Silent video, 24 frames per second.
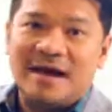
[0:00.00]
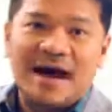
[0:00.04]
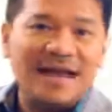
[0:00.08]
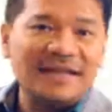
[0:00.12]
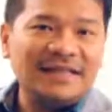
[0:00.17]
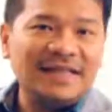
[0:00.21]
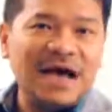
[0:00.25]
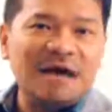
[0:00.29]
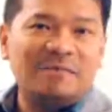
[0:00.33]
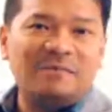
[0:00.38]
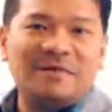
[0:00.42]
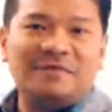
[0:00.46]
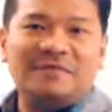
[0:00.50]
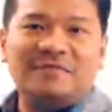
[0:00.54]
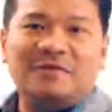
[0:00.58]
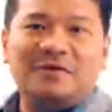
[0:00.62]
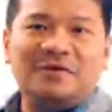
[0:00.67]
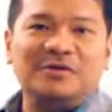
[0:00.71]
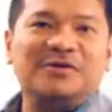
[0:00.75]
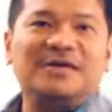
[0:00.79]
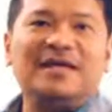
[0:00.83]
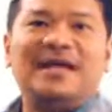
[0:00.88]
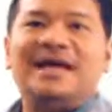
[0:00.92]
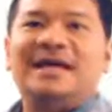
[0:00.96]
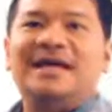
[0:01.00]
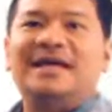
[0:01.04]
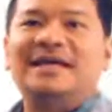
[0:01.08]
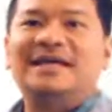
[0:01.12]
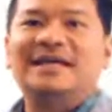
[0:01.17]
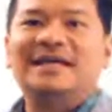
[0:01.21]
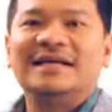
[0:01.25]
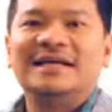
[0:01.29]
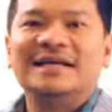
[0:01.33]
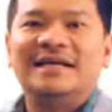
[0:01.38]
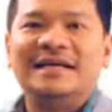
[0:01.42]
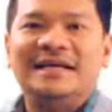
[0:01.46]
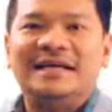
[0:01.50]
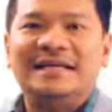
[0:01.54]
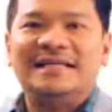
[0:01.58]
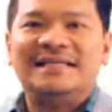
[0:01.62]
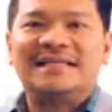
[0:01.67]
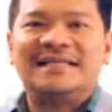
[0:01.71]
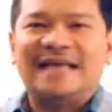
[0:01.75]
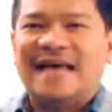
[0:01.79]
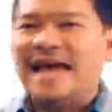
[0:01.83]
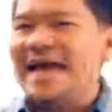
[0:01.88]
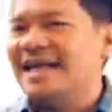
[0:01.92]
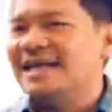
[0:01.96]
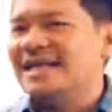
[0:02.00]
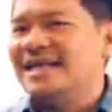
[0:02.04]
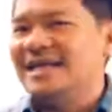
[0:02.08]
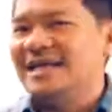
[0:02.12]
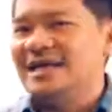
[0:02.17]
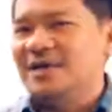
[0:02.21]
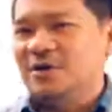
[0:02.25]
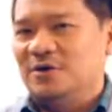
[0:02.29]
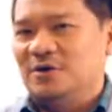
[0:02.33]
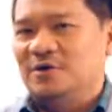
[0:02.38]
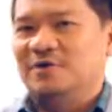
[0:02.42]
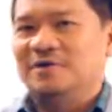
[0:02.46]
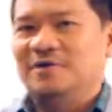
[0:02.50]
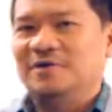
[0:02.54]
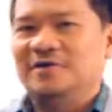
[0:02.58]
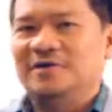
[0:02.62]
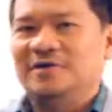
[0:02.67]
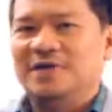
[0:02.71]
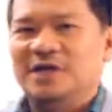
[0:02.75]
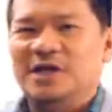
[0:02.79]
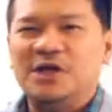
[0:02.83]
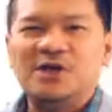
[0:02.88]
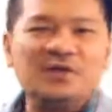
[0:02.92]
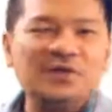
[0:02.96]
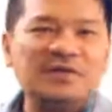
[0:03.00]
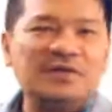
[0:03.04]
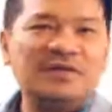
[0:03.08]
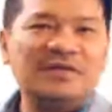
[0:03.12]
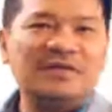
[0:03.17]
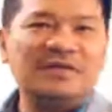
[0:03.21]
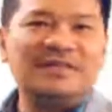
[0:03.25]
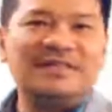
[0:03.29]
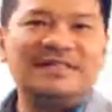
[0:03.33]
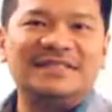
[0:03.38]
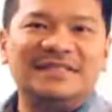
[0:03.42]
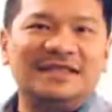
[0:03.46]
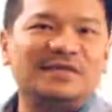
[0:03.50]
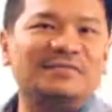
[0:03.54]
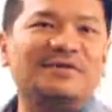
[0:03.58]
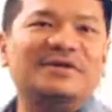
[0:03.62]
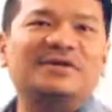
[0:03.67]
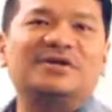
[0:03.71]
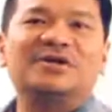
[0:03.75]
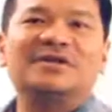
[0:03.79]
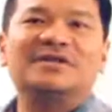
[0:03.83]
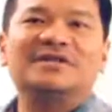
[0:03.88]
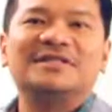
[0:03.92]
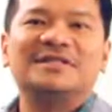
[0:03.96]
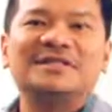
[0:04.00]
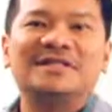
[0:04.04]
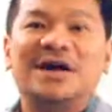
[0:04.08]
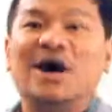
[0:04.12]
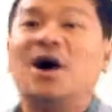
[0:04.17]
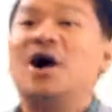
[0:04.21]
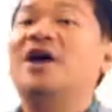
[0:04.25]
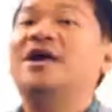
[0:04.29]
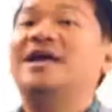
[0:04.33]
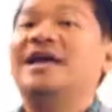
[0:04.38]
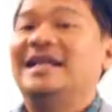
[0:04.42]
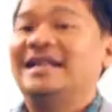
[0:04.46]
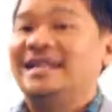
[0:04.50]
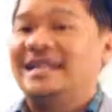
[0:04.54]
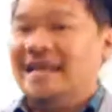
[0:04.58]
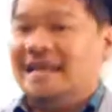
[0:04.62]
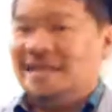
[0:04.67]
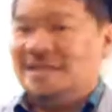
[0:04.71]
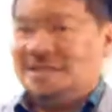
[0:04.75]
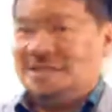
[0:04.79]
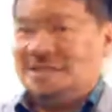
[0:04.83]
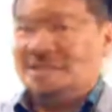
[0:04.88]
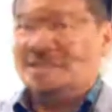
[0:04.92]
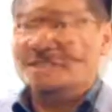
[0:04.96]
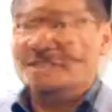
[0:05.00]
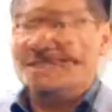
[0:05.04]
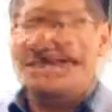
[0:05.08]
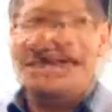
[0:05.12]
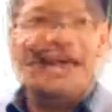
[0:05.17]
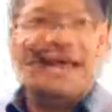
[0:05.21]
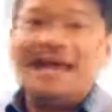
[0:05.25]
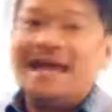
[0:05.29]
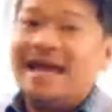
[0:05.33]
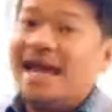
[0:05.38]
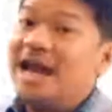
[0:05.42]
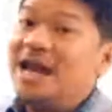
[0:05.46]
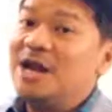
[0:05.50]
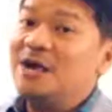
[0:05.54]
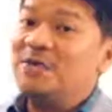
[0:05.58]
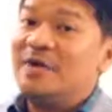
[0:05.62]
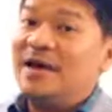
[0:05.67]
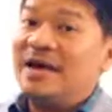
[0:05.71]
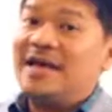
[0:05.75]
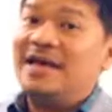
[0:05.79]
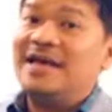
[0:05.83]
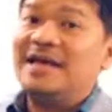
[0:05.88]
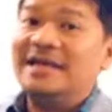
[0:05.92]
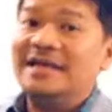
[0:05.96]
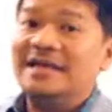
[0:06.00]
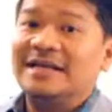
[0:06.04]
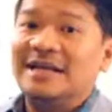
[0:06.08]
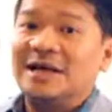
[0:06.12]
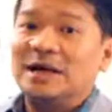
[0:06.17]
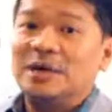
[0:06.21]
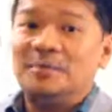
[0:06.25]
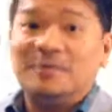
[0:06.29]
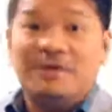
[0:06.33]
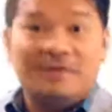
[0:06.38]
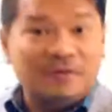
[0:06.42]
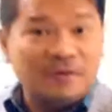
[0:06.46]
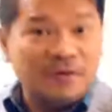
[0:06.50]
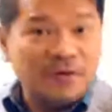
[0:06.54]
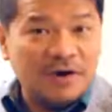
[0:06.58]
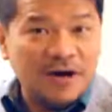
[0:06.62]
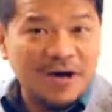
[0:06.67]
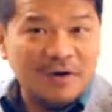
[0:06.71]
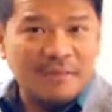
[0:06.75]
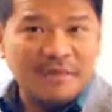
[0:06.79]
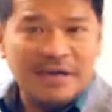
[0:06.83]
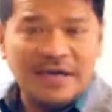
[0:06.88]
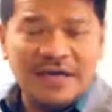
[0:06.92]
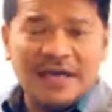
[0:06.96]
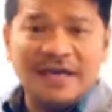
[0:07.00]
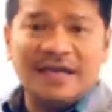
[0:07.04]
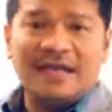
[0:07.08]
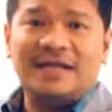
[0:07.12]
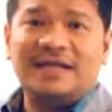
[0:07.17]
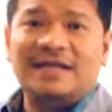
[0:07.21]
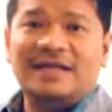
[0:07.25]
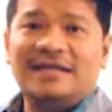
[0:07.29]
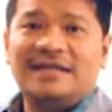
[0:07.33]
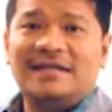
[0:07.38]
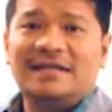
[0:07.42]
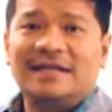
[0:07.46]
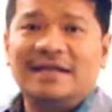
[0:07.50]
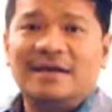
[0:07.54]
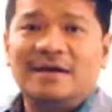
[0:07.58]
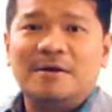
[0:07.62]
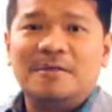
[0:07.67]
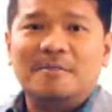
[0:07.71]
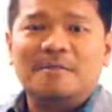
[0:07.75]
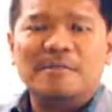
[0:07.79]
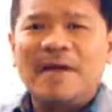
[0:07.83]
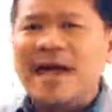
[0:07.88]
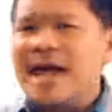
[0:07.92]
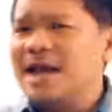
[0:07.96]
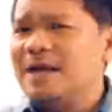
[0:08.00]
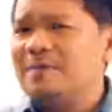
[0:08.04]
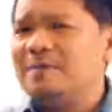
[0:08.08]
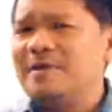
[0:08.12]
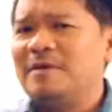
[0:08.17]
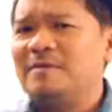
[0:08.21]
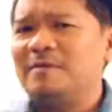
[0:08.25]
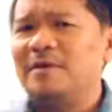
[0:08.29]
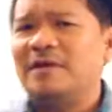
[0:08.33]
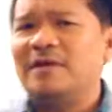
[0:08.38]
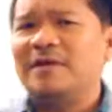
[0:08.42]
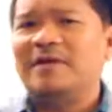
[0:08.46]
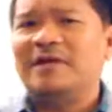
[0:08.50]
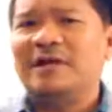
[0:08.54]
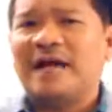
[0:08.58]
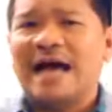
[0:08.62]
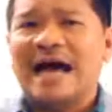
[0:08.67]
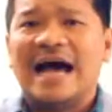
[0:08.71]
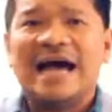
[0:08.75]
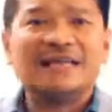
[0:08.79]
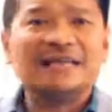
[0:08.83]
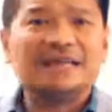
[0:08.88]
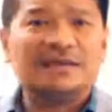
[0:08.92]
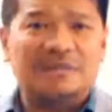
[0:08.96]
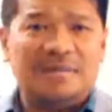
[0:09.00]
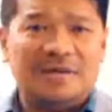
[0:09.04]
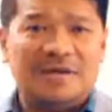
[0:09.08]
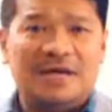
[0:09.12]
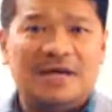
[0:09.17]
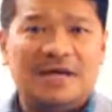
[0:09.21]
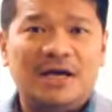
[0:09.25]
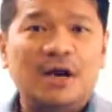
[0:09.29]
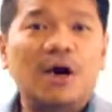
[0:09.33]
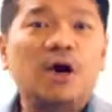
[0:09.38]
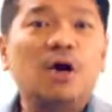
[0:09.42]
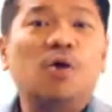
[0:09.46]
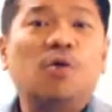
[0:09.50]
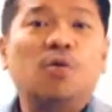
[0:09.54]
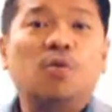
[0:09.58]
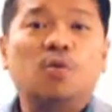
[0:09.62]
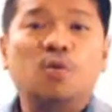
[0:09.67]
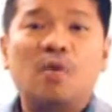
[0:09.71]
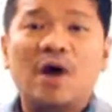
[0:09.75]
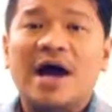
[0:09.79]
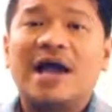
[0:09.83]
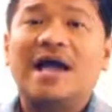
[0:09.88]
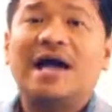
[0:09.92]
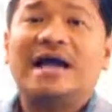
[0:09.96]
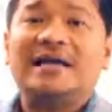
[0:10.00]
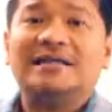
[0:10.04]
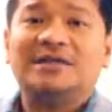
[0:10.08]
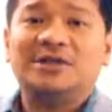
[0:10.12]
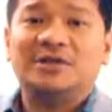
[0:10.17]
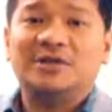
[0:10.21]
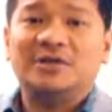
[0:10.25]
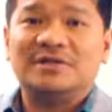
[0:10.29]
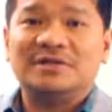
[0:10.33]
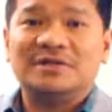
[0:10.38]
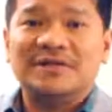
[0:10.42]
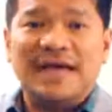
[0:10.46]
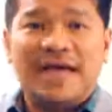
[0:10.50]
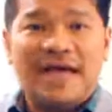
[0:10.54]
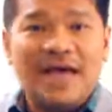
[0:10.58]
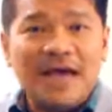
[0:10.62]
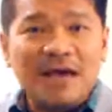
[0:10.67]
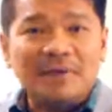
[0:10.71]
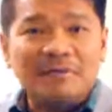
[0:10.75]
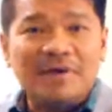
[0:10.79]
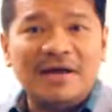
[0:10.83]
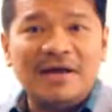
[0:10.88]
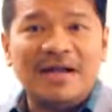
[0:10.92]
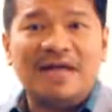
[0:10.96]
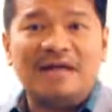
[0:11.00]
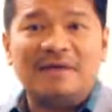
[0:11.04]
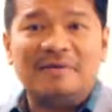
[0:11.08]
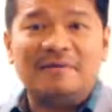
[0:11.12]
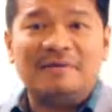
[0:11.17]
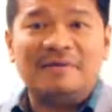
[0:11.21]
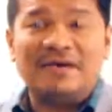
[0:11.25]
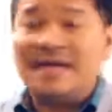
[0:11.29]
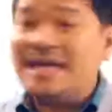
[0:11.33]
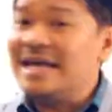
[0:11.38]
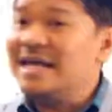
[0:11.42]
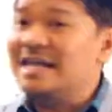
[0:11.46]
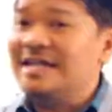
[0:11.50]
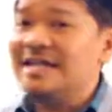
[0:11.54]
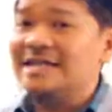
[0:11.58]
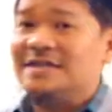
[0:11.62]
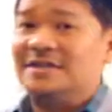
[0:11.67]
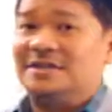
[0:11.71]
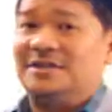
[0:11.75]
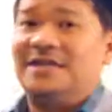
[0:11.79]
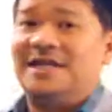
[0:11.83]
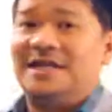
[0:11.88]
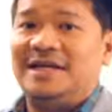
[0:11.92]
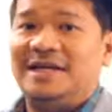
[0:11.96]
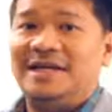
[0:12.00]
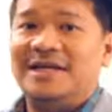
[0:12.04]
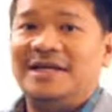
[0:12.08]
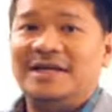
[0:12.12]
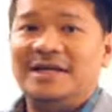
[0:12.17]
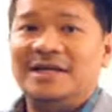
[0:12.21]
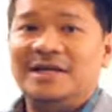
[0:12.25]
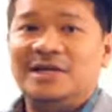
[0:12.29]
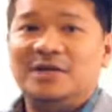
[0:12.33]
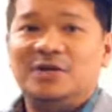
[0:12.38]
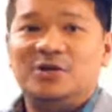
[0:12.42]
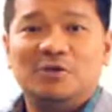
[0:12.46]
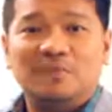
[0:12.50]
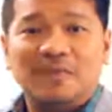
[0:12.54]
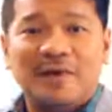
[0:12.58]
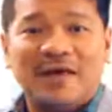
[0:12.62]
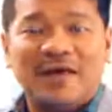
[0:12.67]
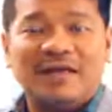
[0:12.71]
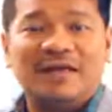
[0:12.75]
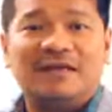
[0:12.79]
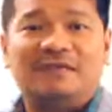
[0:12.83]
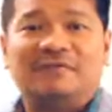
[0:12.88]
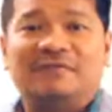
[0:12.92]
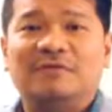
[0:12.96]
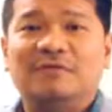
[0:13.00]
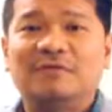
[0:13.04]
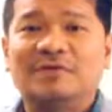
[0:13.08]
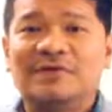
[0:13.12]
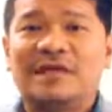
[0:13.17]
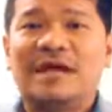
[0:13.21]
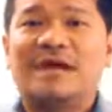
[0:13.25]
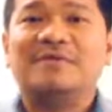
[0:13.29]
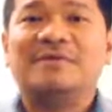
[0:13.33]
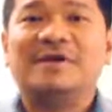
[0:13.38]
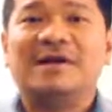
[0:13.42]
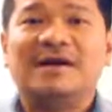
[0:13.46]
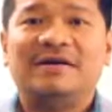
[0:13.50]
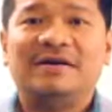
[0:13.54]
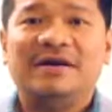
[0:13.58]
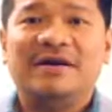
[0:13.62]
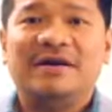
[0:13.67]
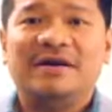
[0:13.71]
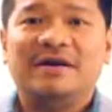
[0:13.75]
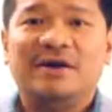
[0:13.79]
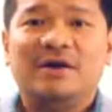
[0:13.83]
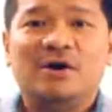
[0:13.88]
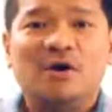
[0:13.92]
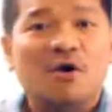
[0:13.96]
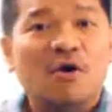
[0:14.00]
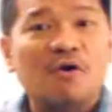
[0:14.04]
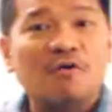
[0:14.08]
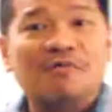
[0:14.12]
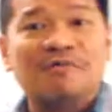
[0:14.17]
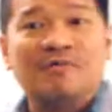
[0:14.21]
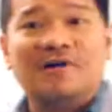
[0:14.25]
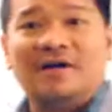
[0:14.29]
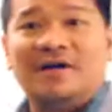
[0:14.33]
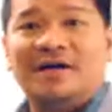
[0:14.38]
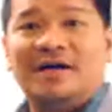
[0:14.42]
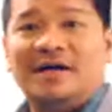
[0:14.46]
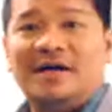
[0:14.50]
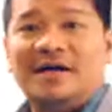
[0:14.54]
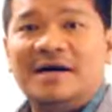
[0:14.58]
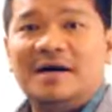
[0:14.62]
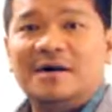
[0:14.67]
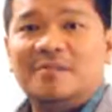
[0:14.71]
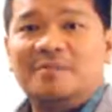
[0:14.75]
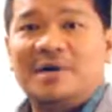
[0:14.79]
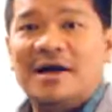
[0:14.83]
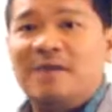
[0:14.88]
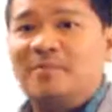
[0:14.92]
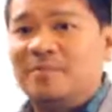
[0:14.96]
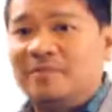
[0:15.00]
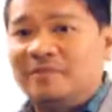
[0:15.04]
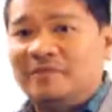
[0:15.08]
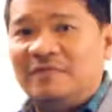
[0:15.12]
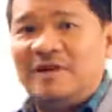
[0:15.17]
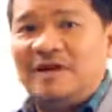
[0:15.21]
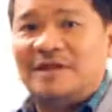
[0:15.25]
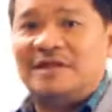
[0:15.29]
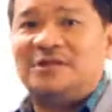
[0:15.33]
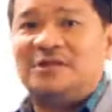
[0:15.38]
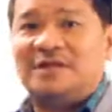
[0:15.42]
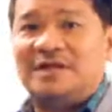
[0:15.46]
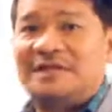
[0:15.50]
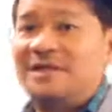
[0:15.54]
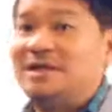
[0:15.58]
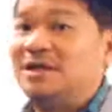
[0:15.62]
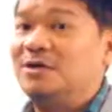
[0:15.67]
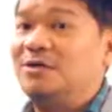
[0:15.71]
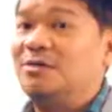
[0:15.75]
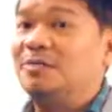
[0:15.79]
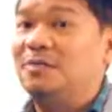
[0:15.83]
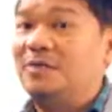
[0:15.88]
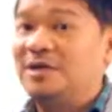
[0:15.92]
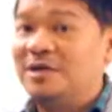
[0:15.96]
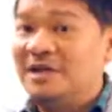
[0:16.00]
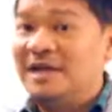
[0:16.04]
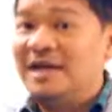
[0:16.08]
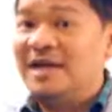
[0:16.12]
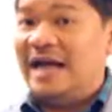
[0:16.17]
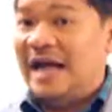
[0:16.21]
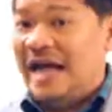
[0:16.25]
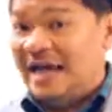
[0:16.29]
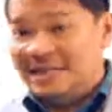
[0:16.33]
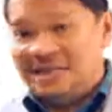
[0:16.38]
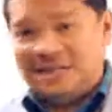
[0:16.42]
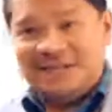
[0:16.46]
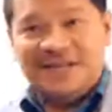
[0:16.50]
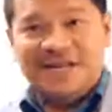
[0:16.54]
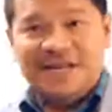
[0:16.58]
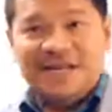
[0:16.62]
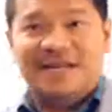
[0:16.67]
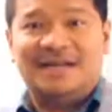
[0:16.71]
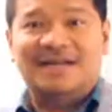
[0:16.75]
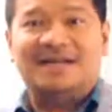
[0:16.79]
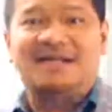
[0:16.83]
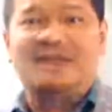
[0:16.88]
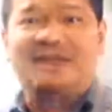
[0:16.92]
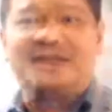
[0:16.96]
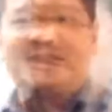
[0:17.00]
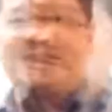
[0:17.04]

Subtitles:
My topic for today is NDO, New Distributors Orientation. Anyway, before I begin, many people ask me why I chose MLM industry to make it a full-time career over my profession as a computer engineer.